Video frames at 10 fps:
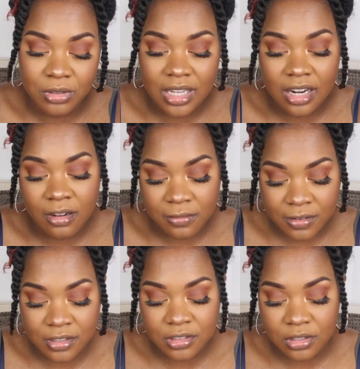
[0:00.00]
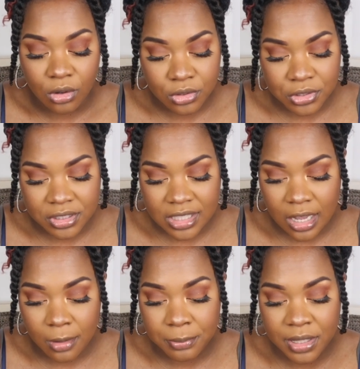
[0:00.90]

and we got our first ultrasound